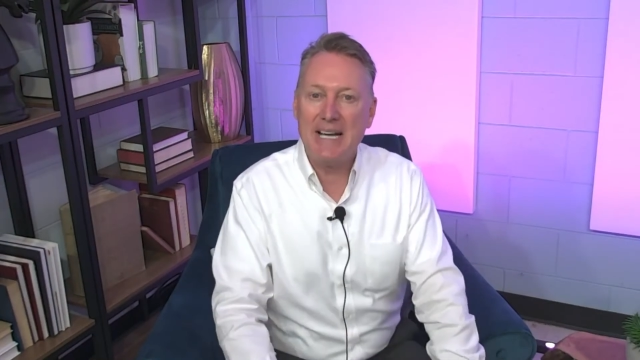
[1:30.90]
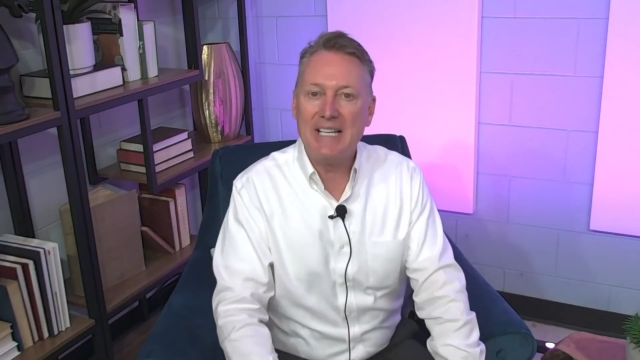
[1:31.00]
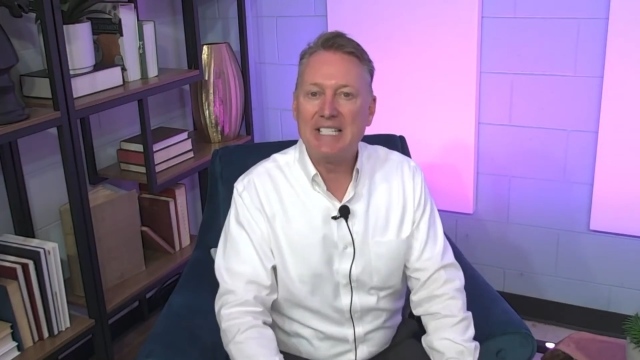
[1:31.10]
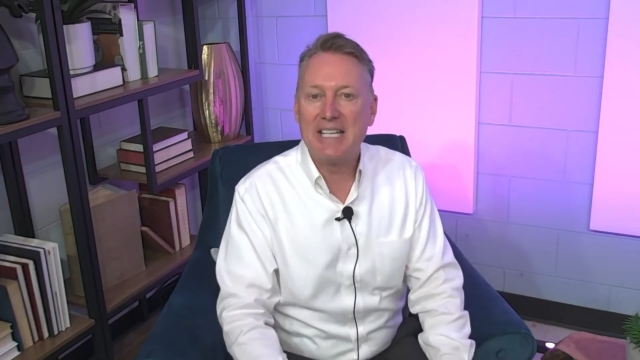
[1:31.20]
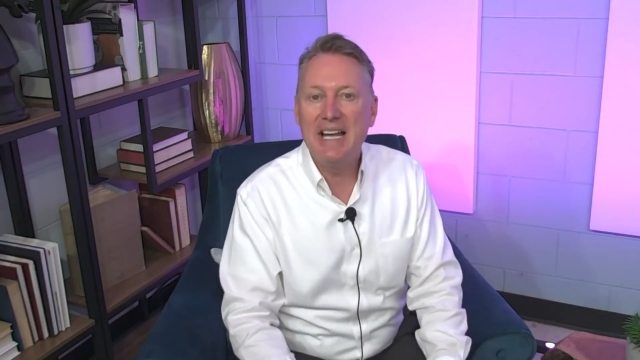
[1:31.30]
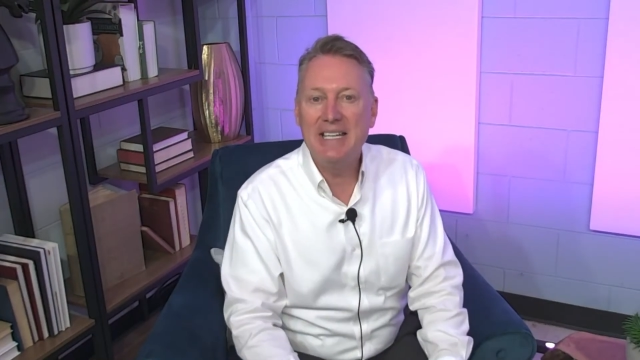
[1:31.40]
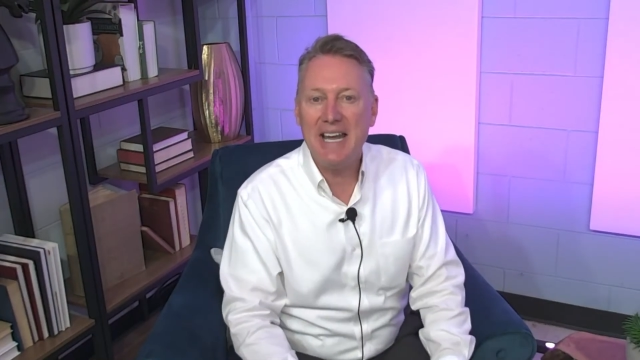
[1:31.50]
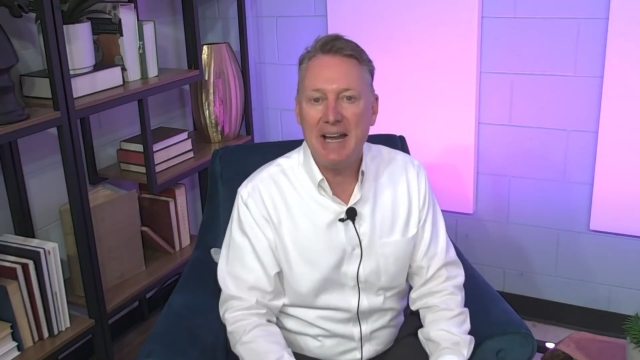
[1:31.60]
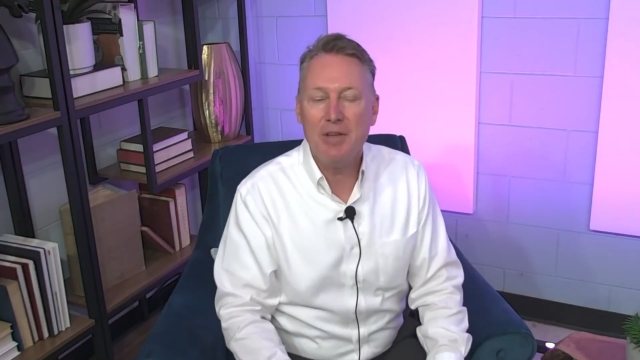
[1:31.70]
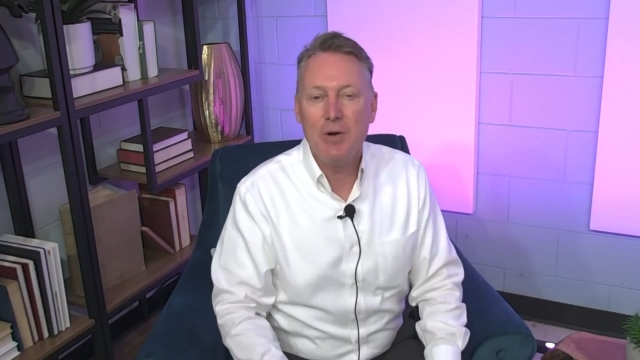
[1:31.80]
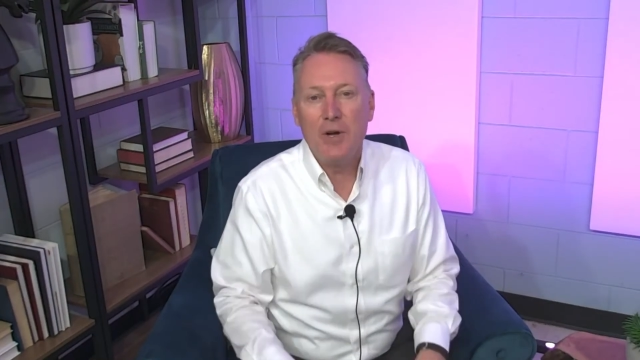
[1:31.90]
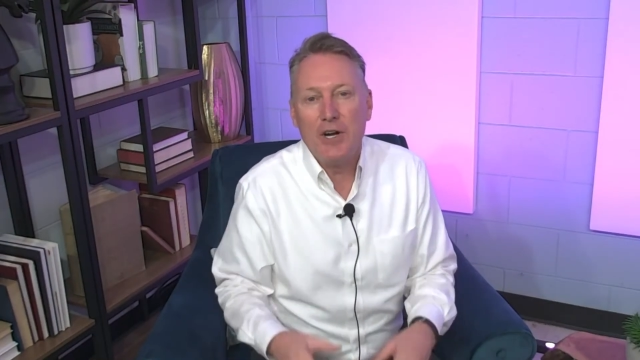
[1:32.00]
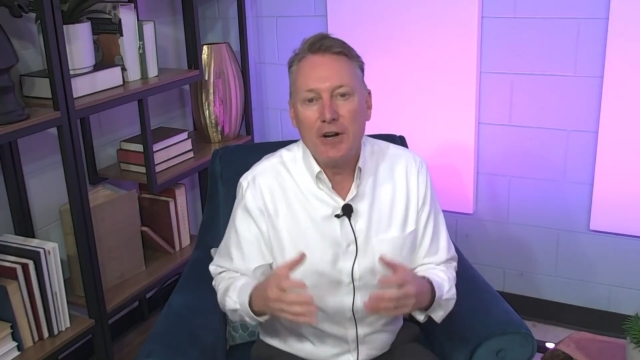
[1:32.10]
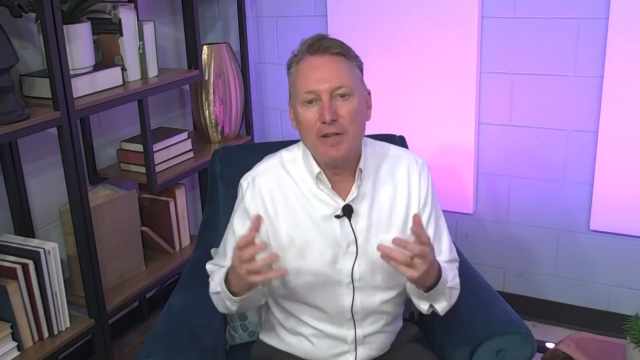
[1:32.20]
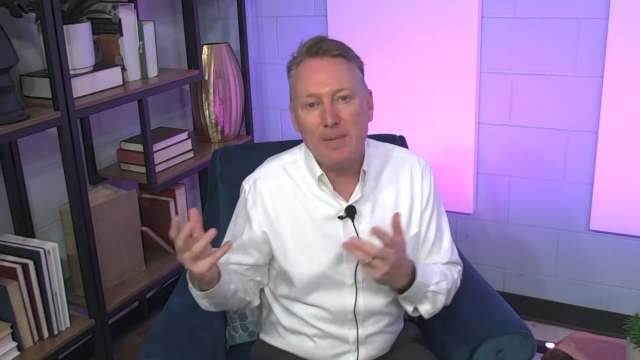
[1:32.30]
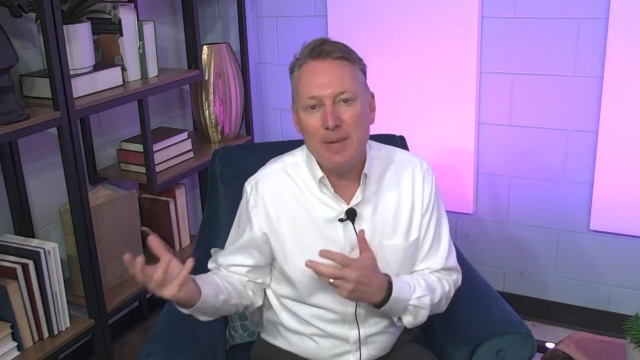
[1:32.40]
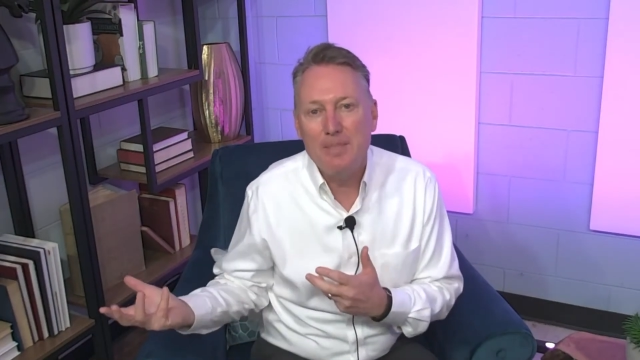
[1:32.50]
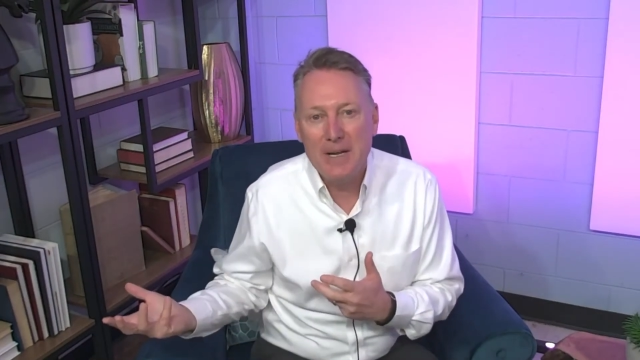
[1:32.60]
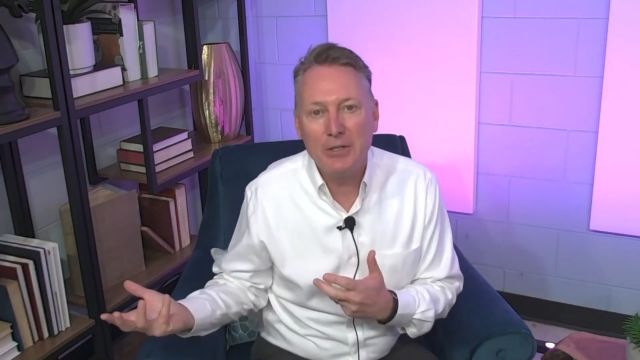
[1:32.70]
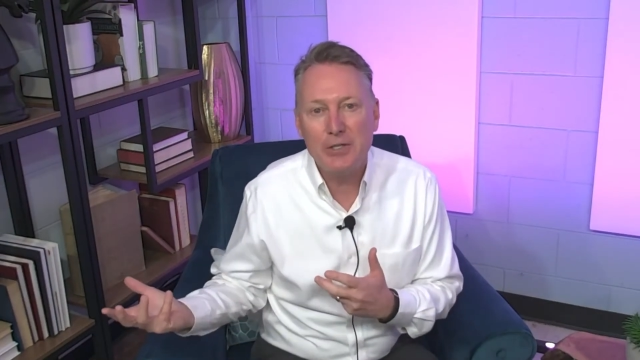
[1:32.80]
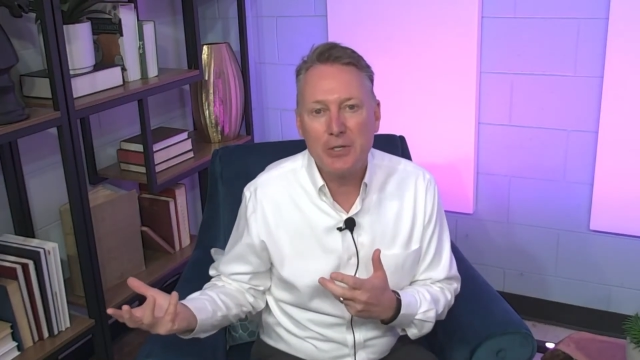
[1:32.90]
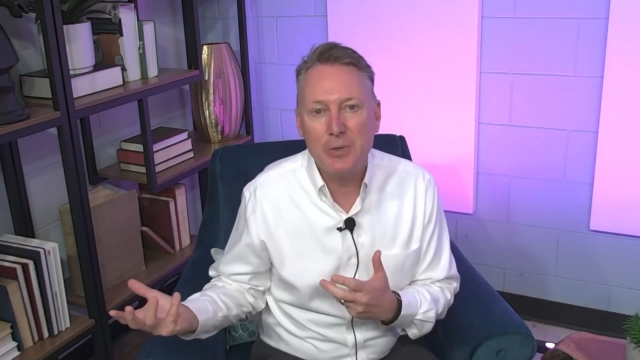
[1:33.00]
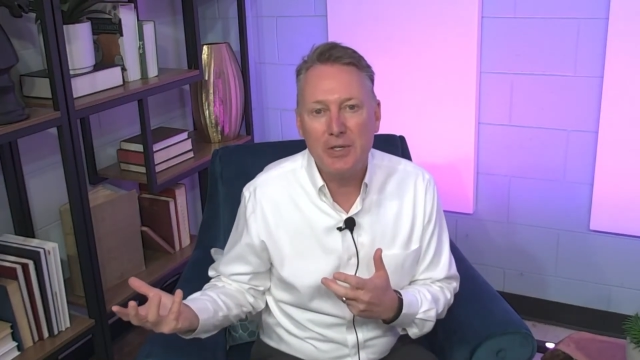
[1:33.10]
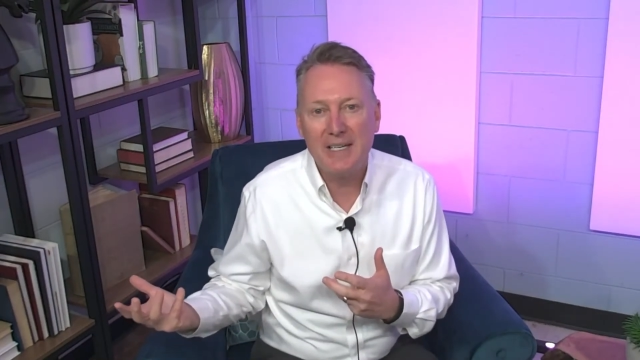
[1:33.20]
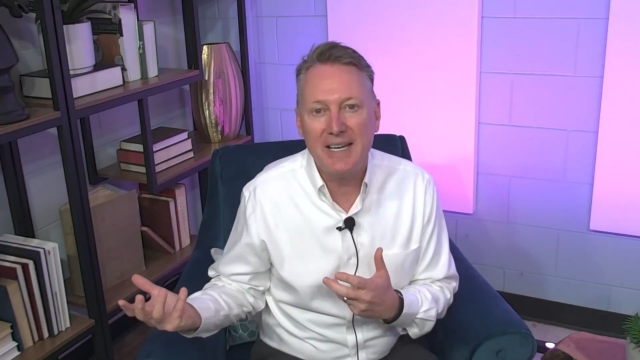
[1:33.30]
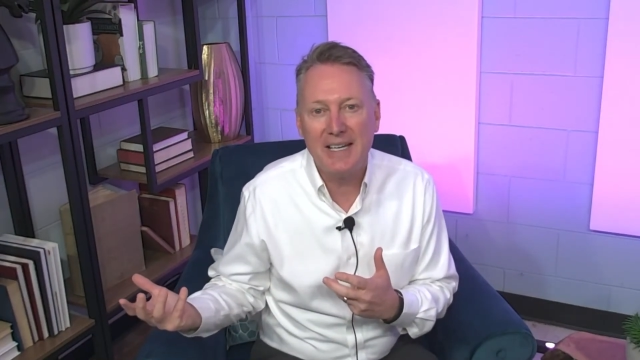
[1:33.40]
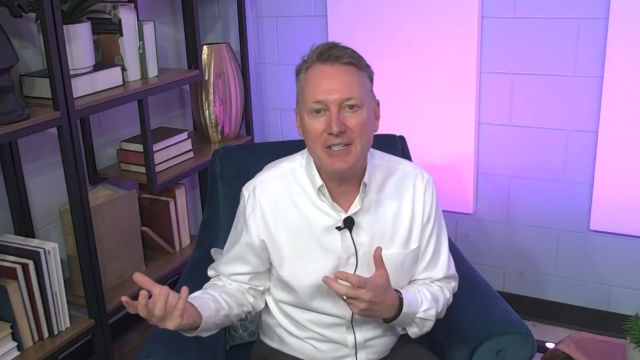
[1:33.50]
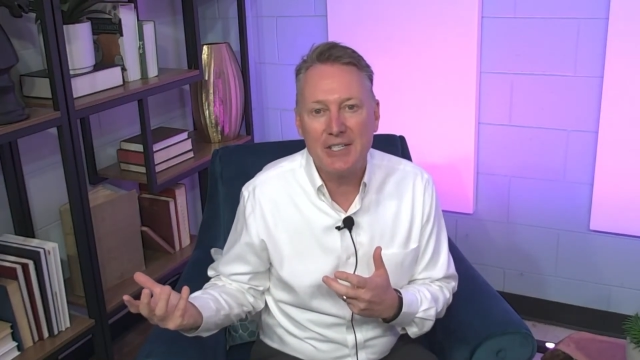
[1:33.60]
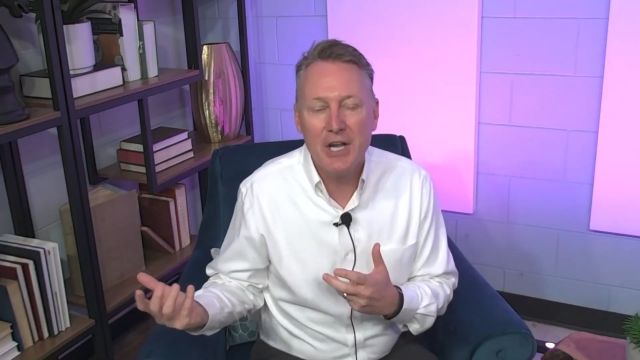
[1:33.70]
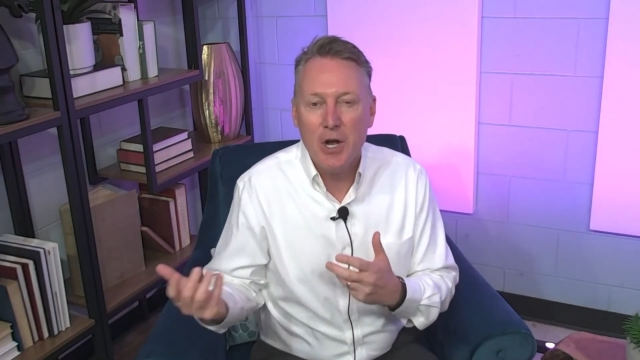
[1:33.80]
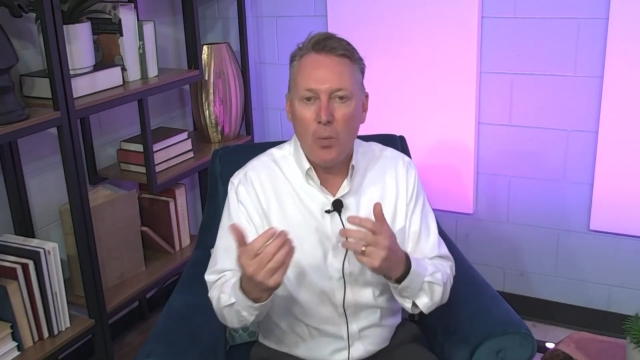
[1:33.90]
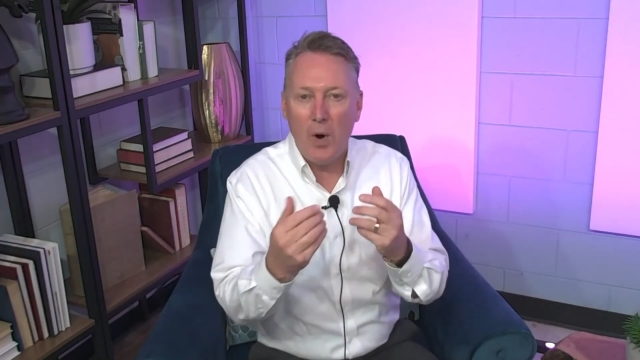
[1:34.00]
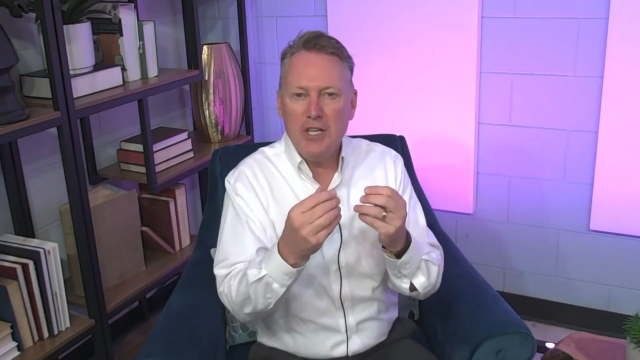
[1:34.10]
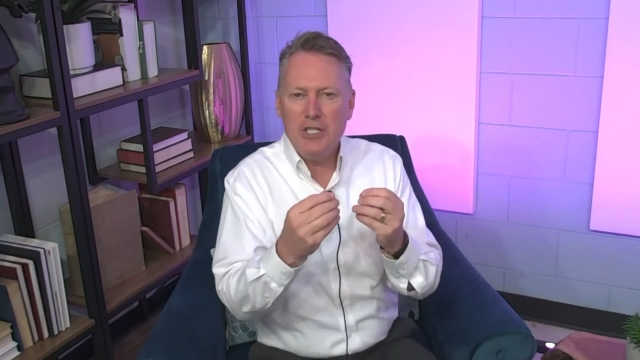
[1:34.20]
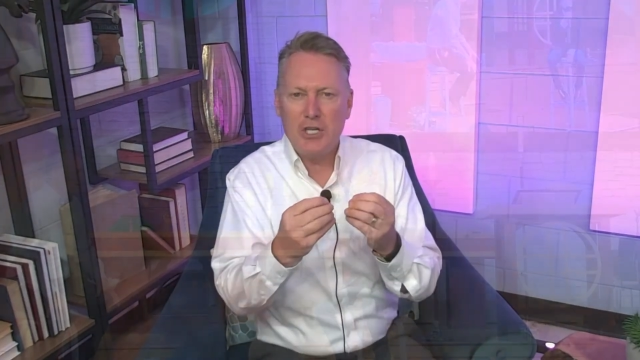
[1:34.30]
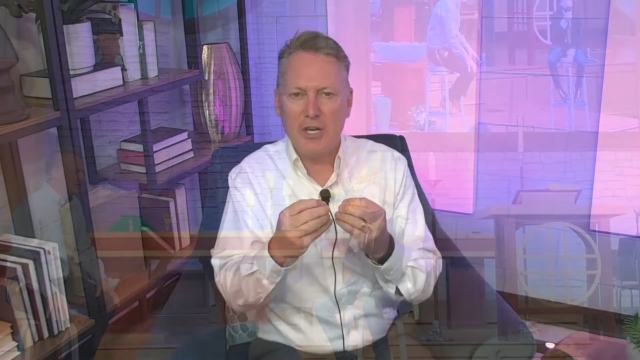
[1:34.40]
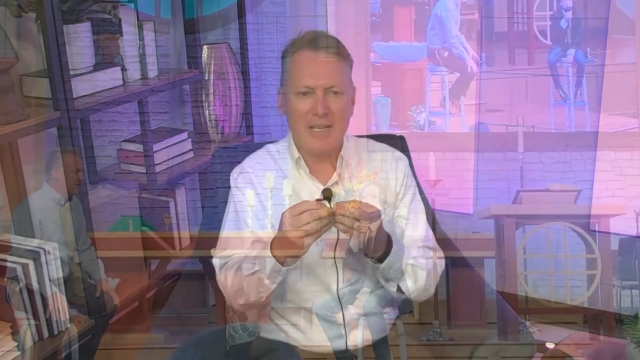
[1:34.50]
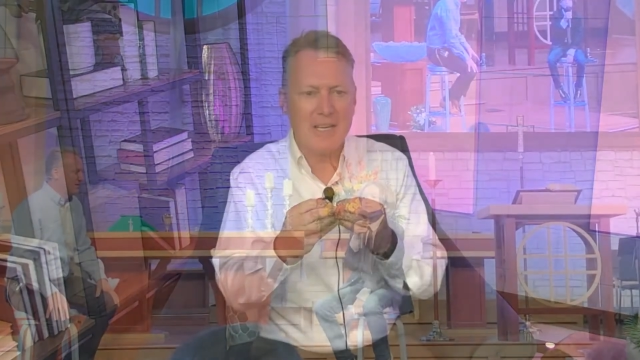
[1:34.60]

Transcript: on Sunday. We heard from the middle school kids. One took